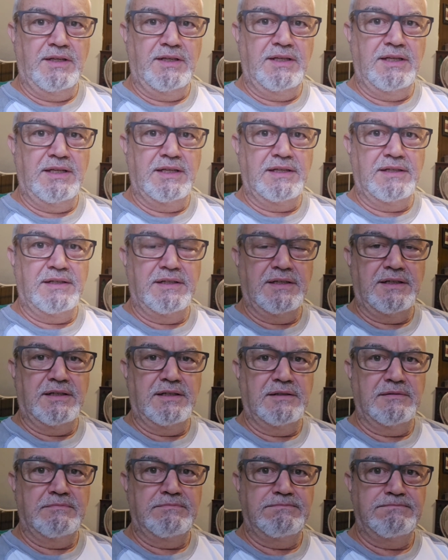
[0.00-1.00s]
And
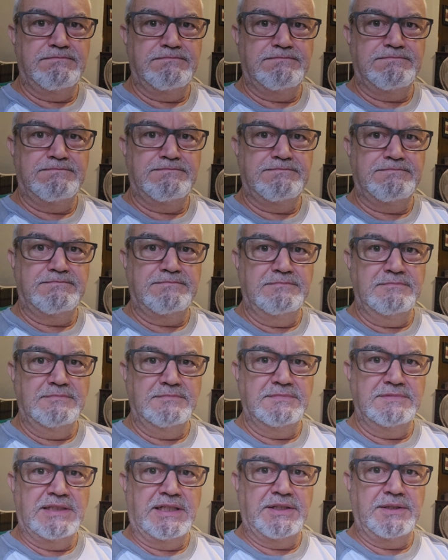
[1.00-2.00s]

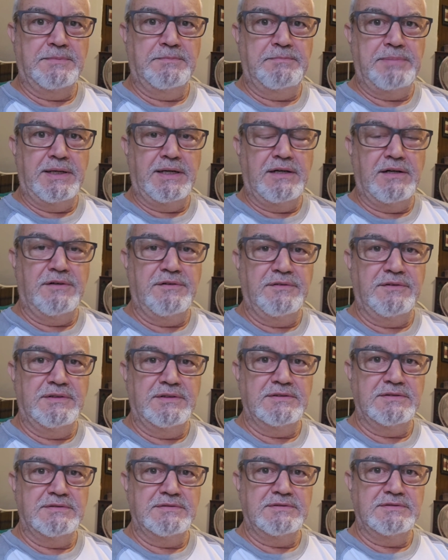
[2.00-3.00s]
another bear
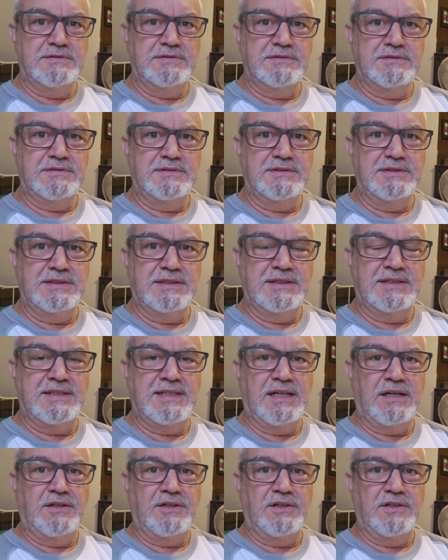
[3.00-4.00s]

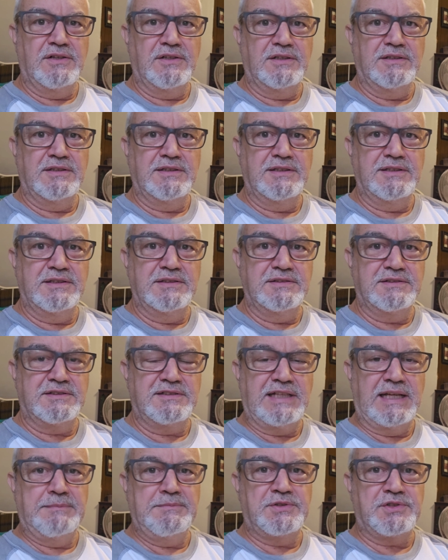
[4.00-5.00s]
encounter on the
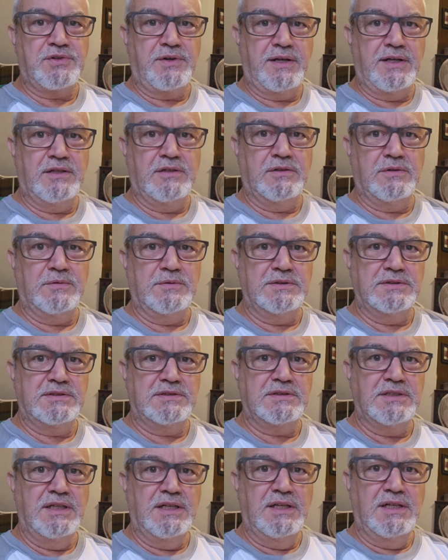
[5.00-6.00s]
same trail
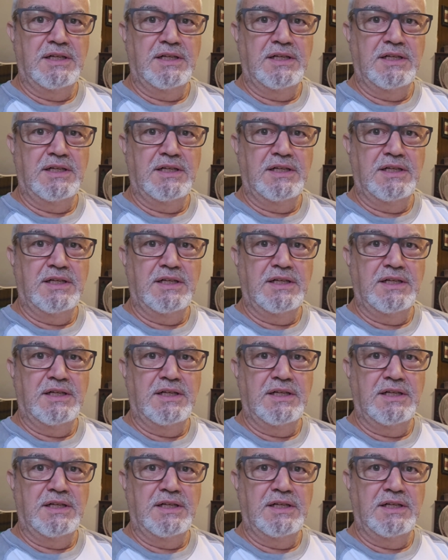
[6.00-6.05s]
was